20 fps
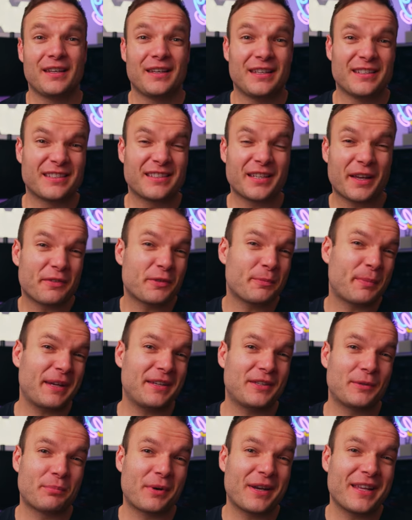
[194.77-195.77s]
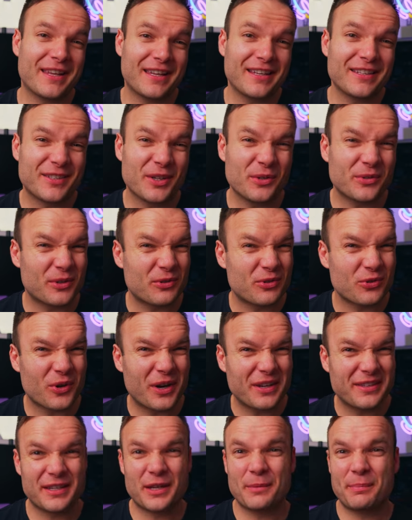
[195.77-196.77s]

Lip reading: It's a tough space to break into, so trying to